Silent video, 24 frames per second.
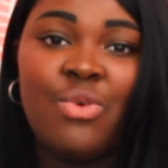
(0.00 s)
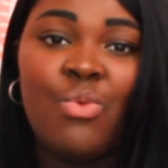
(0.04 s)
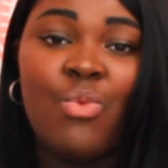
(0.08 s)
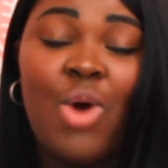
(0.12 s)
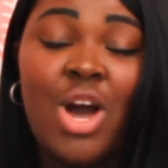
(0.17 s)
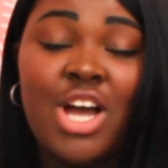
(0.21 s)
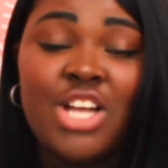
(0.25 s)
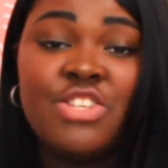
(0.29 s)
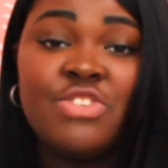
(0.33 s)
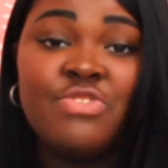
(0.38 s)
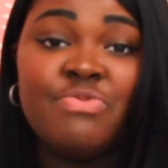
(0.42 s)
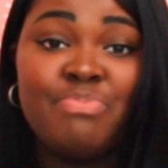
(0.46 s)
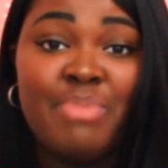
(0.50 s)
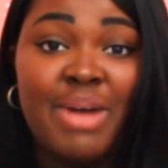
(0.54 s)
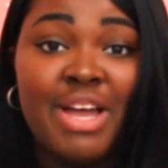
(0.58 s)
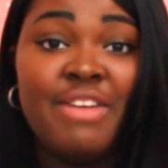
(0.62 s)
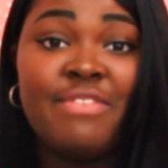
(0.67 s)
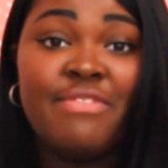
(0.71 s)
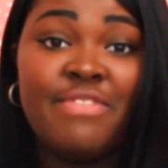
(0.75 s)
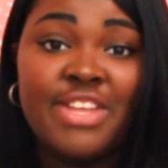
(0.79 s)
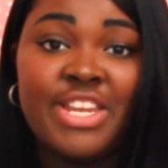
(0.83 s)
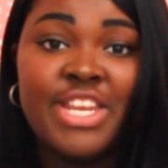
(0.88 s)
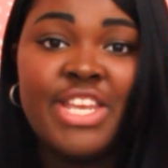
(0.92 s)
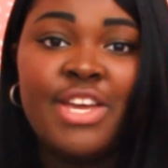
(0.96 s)
watch my
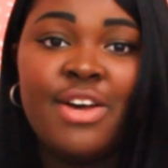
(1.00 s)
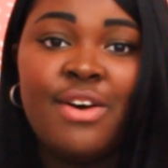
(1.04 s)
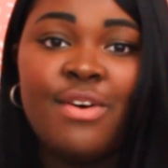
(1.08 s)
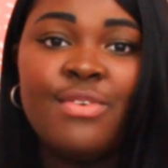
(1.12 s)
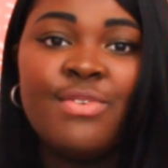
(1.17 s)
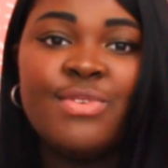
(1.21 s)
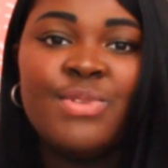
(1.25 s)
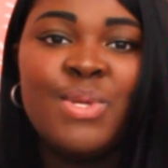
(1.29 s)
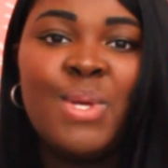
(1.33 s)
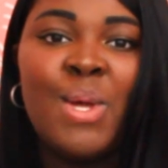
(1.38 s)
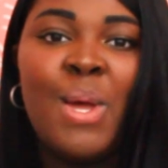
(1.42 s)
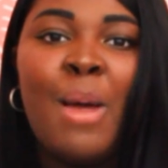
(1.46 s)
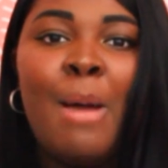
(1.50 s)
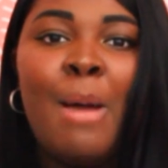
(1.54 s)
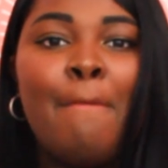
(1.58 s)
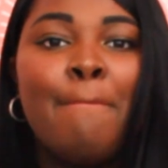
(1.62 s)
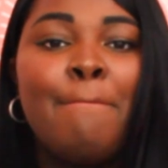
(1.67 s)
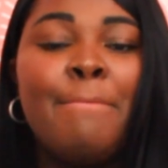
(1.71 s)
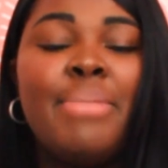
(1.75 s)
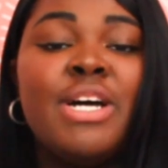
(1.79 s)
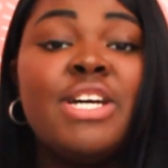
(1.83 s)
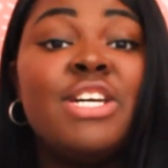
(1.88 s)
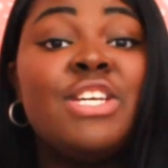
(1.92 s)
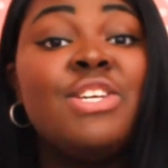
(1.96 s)
videos,
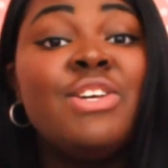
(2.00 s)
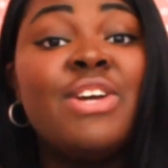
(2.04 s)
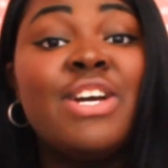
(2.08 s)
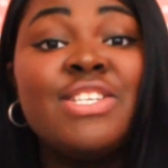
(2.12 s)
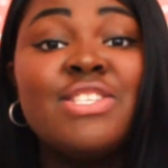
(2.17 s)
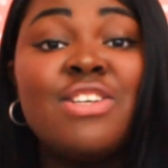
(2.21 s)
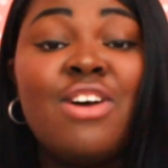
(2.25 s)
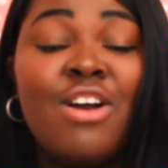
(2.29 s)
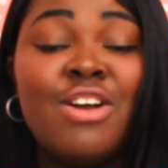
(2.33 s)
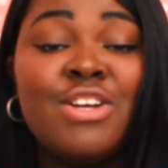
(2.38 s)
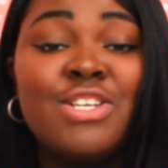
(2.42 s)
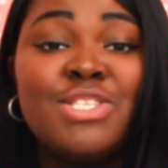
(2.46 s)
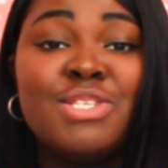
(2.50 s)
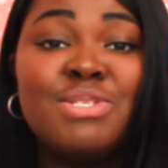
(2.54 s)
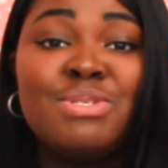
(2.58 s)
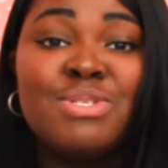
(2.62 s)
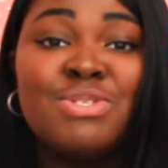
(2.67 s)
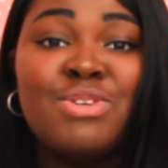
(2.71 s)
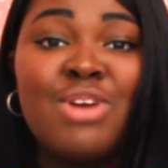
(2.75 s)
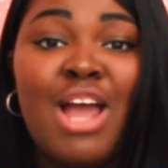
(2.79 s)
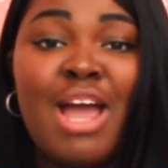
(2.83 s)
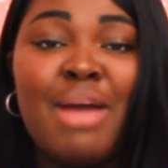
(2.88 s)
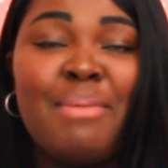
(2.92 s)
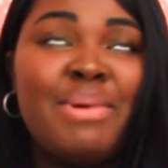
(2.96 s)
but you guys aren't
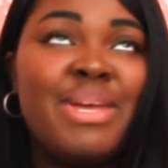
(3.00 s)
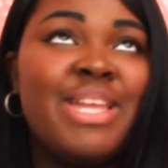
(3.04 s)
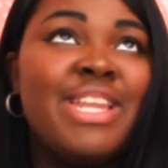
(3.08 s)
subscribed.